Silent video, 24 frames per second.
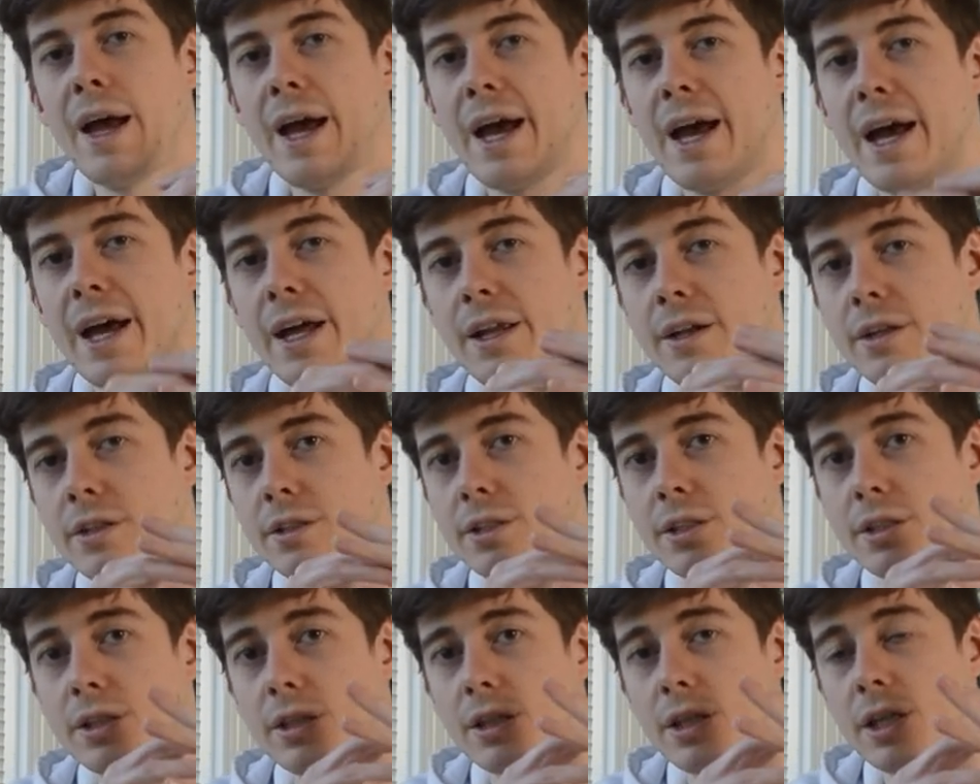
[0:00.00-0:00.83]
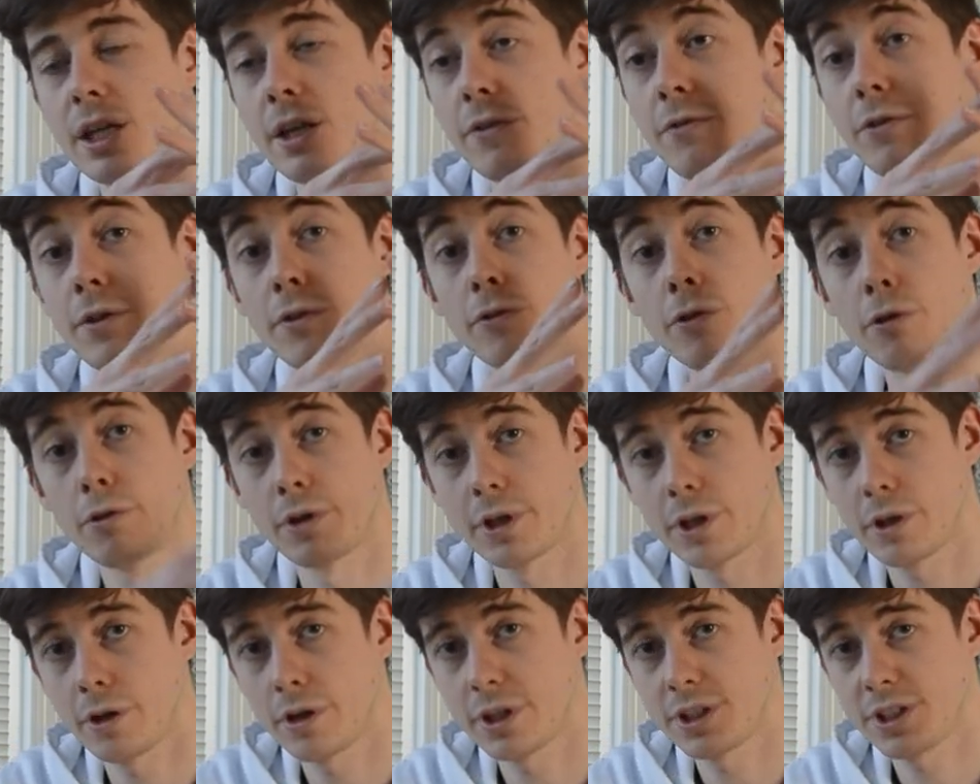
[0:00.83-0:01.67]
And if you've
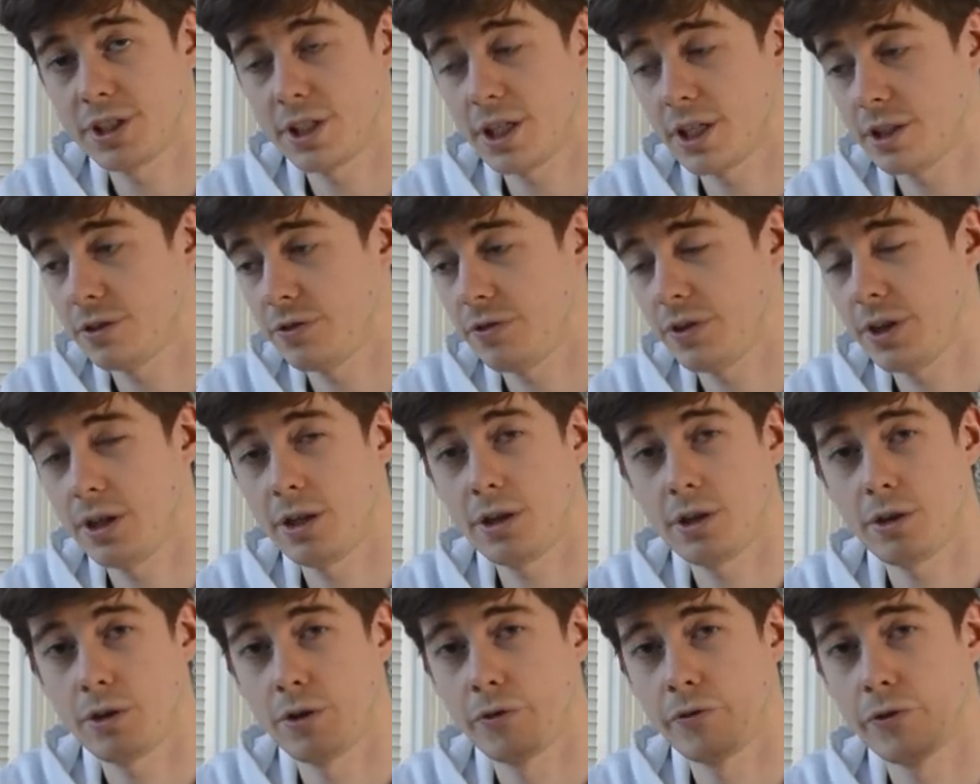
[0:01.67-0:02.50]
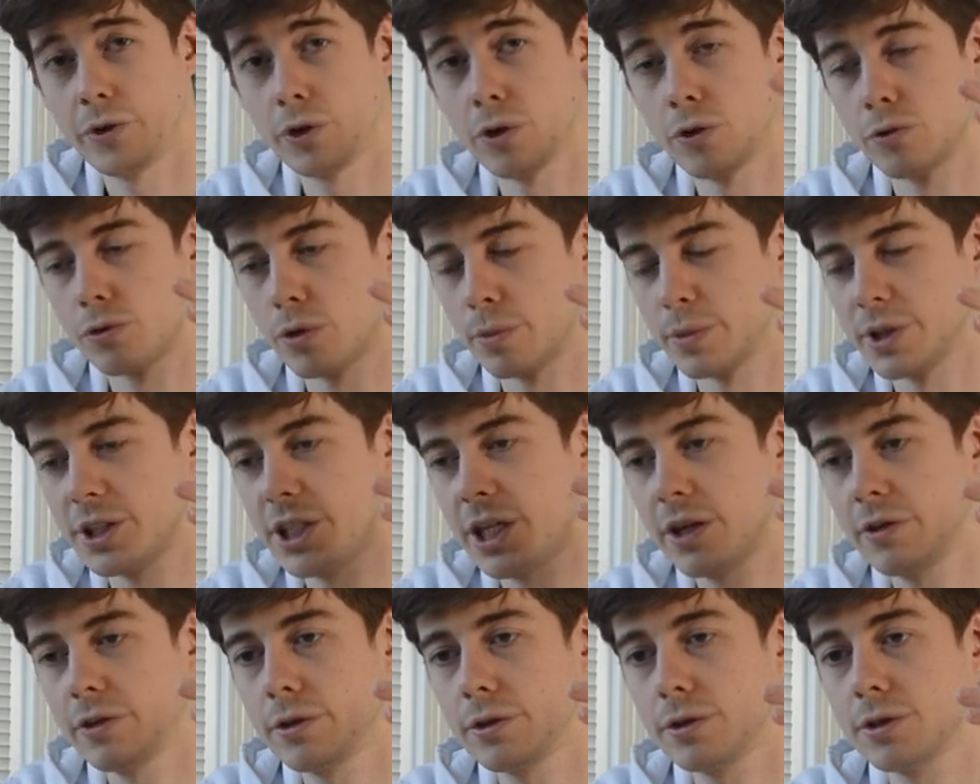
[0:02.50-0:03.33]
already got a CSV of your raw
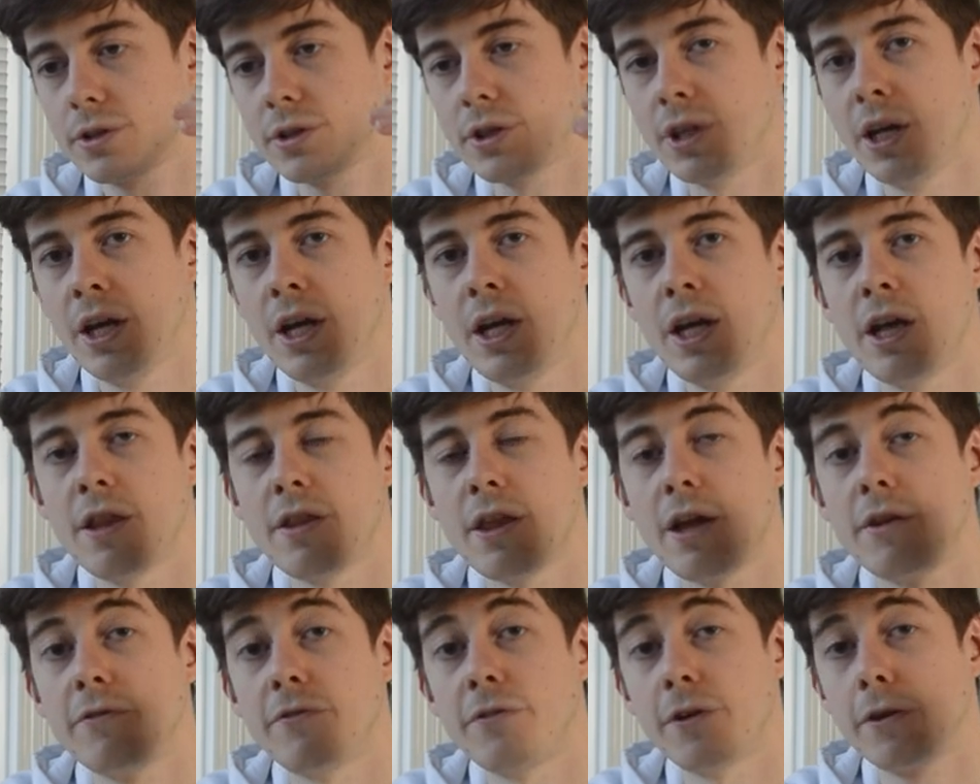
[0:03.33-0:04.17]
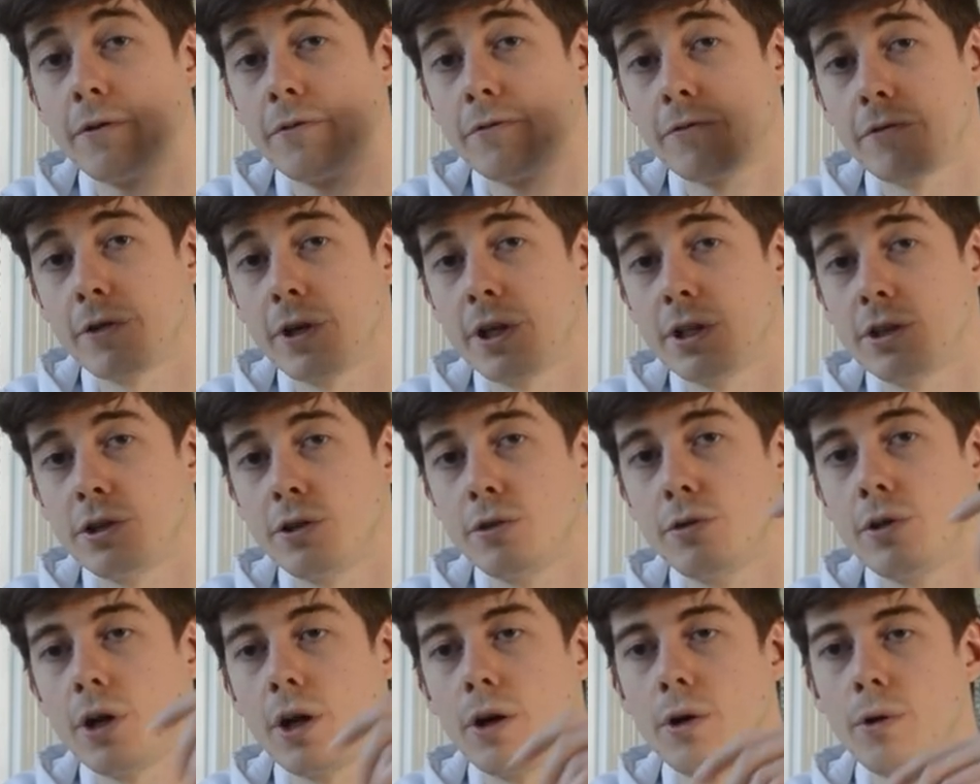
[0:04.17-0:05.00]
materials, then feel free
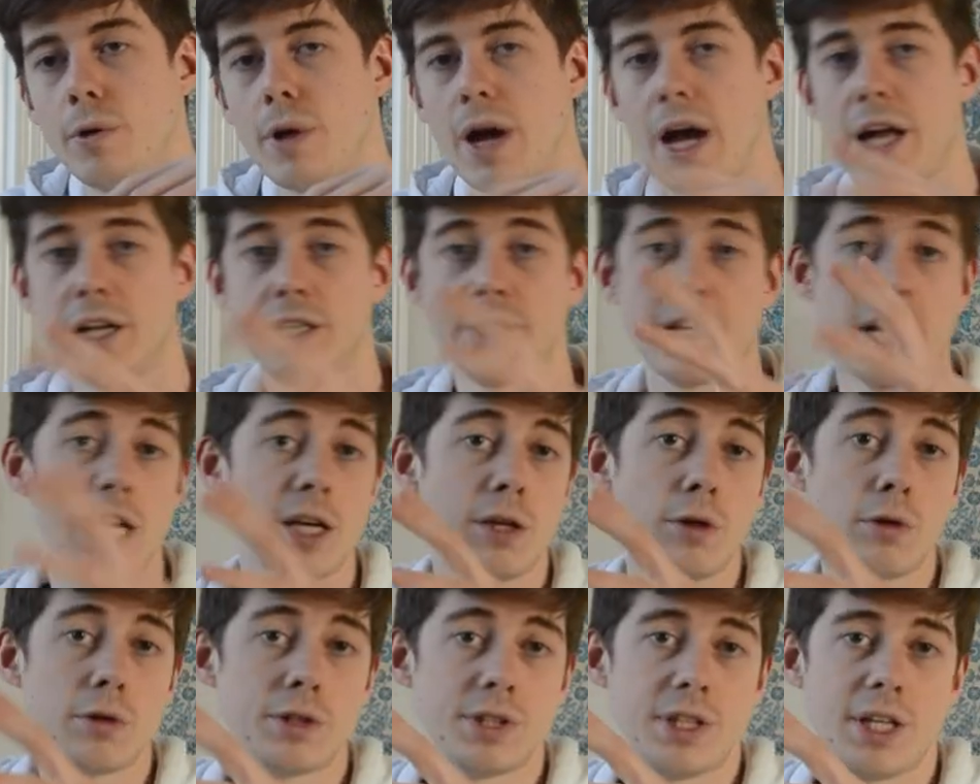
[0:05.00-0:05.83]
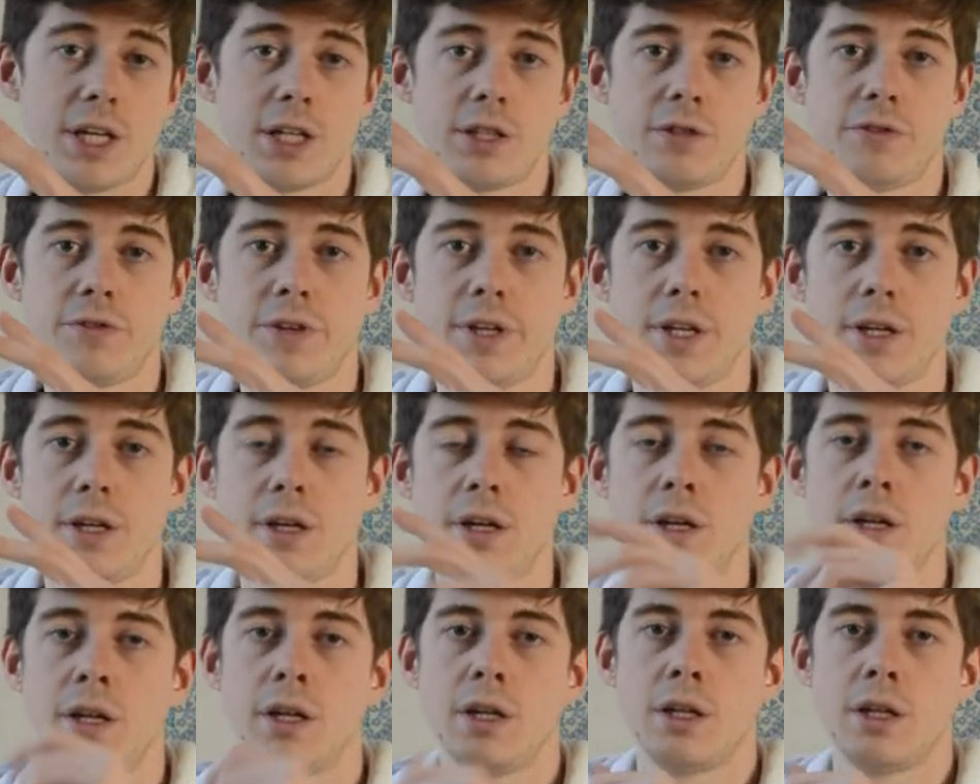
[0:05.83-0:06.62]
to go and take your CSV,